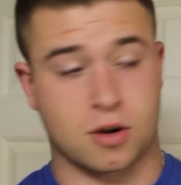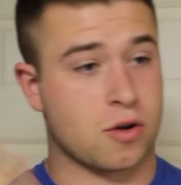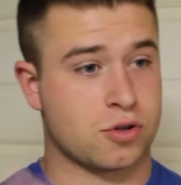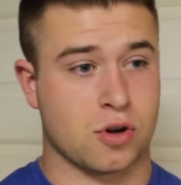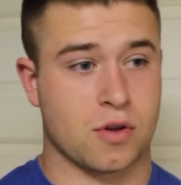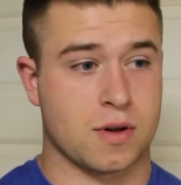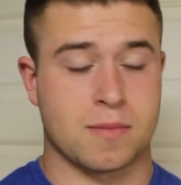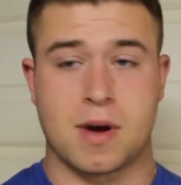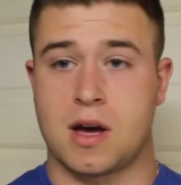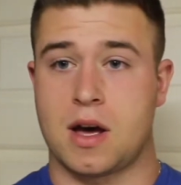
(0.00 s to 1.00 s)
I'll go show
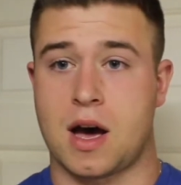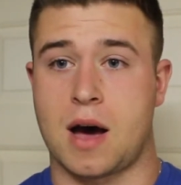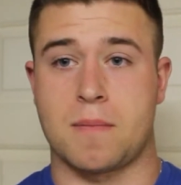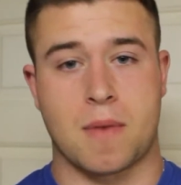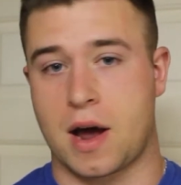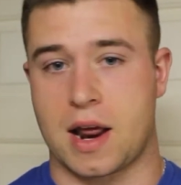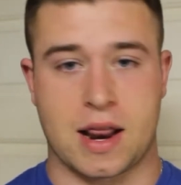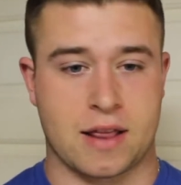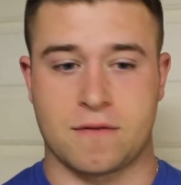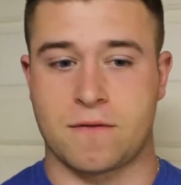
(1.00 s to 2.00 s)
them
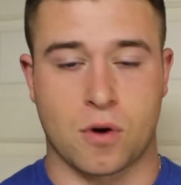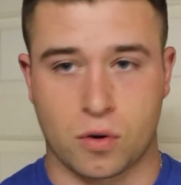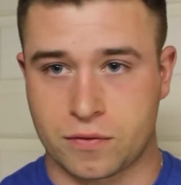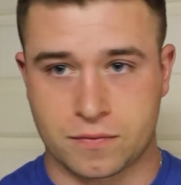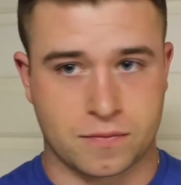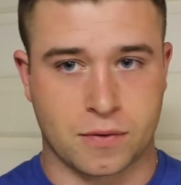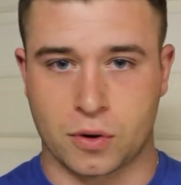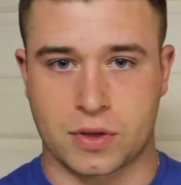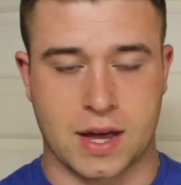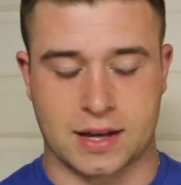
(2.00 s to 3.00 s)
unedited full
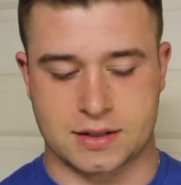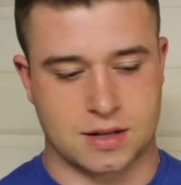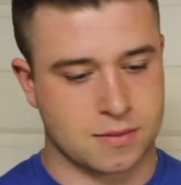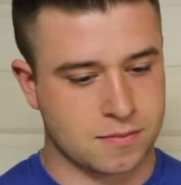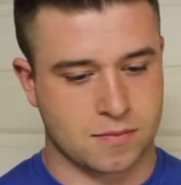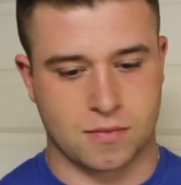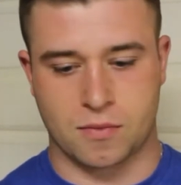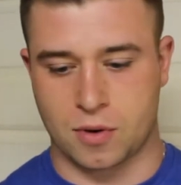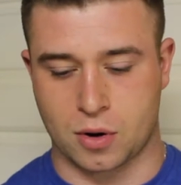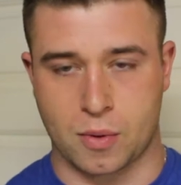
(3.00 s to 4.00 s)
things
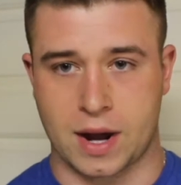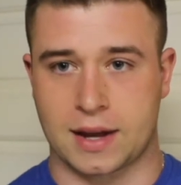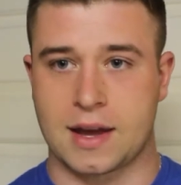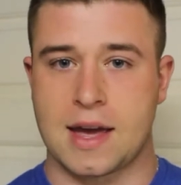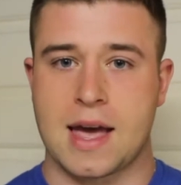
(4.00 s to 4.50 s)
real quick.